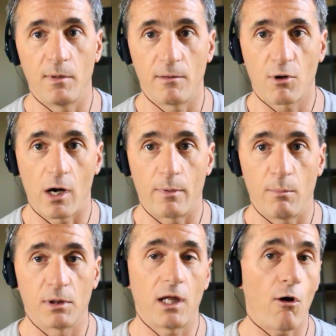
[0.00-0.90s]
and property,
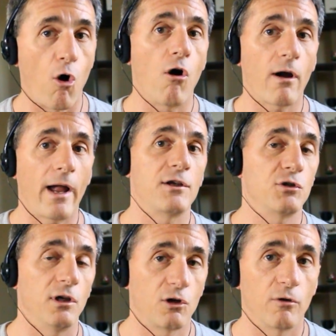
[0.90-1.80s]
but they are
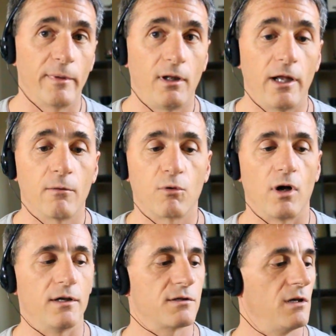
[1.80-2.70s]
actually a criminal
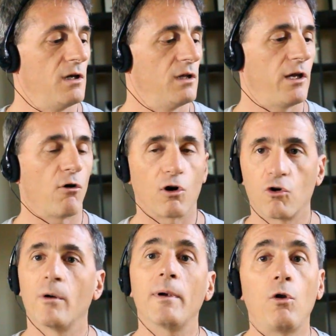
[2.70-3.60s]
enterprise. They are a
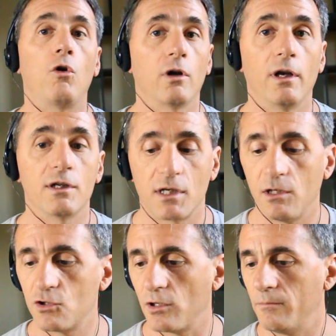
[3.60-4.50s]
criminal
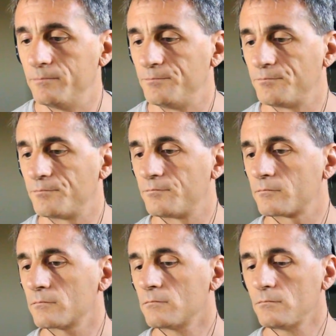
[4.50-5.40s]
organization.
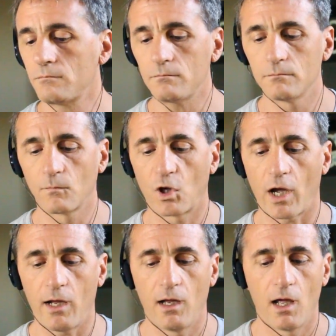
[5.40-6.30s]

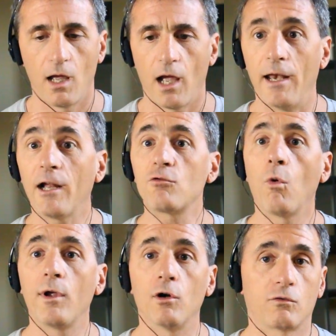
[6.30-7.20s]
Okay, and that's what
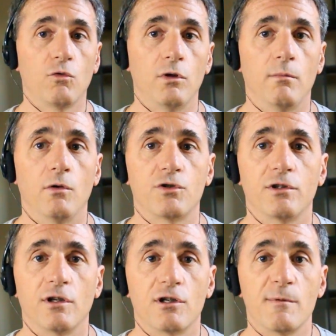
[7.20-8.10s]
we go through in the motion
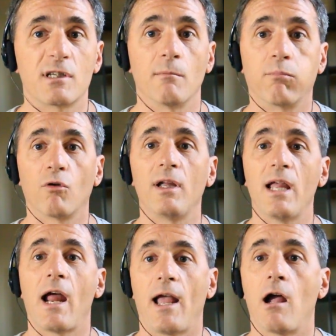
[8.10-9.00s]
to dismiss, to bring
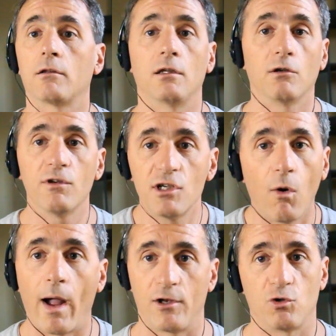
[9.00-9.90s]
that out, that there is no
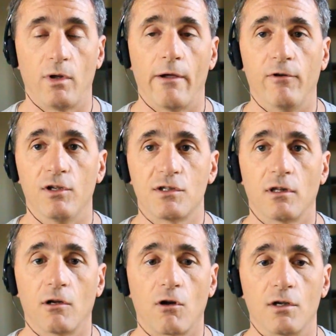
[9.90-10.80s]
actual evidence that
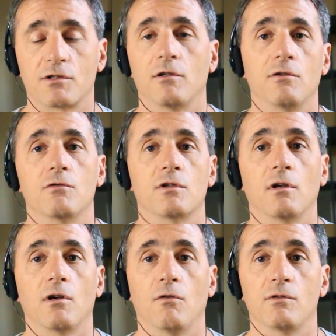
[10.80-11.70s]
their constitution and
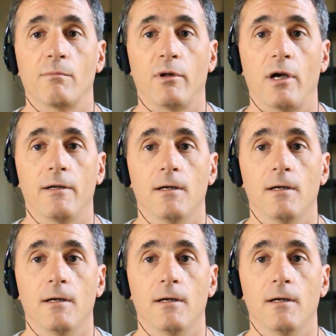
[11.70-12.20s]
codes apply.